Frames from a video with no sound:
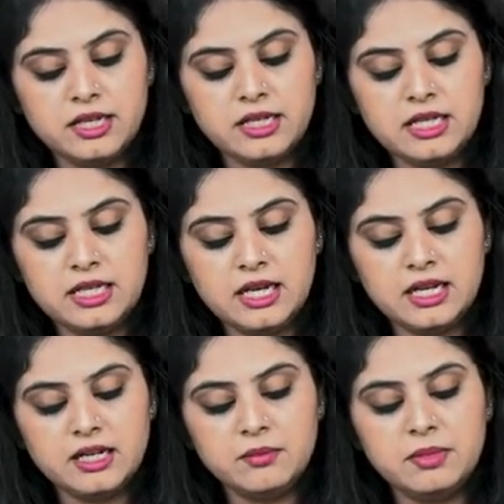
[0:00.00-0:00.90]
In
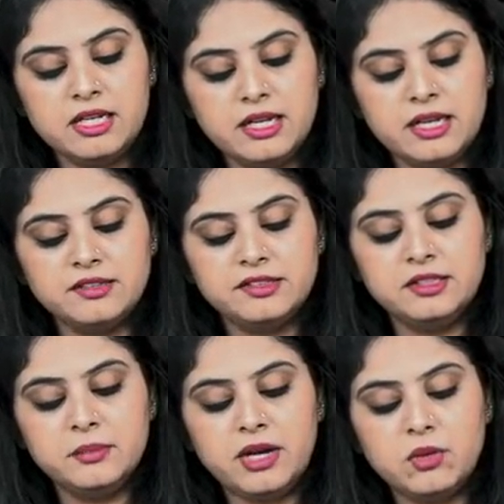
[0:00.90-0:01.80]
ER and PR, I see
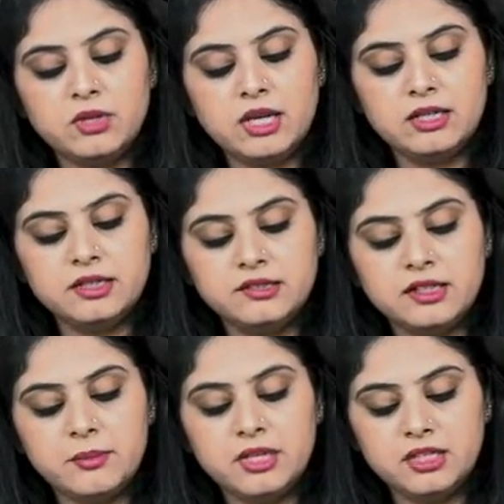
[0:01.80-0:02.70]
the brown color is
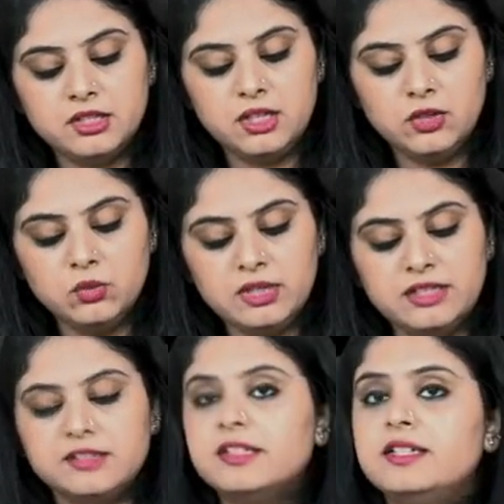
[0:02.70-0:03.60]
coming in the nucleus,